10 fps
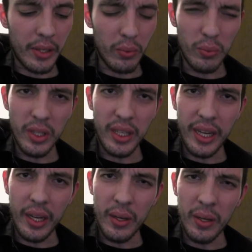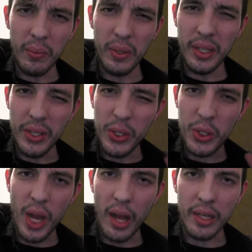and it really
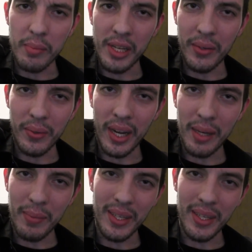shocked me, right?